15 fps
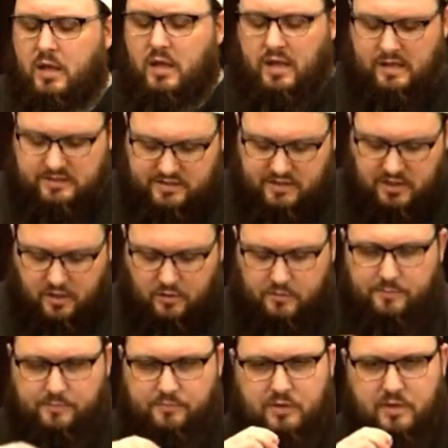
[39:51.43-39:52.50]
And so,
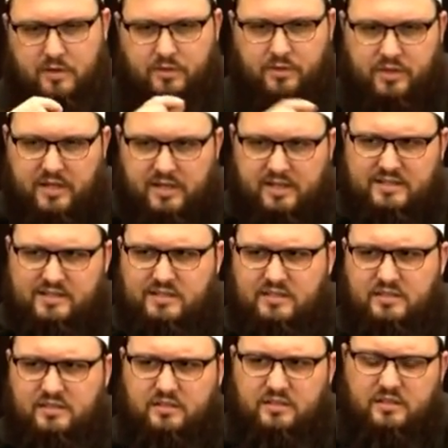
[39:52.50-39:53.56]
this
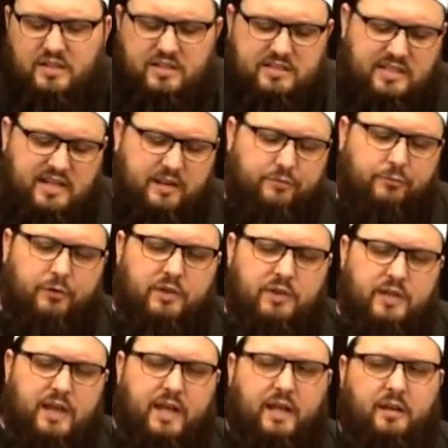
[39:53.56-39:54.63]
is different
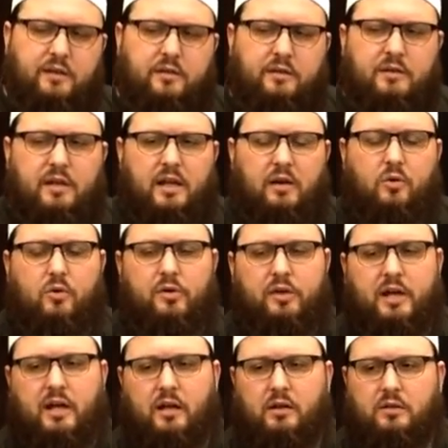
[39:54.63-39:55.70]
than al
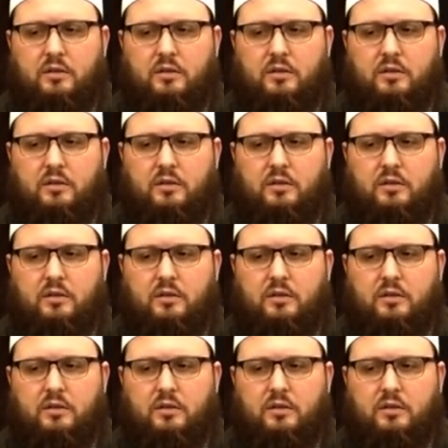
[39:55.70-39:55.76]
qura.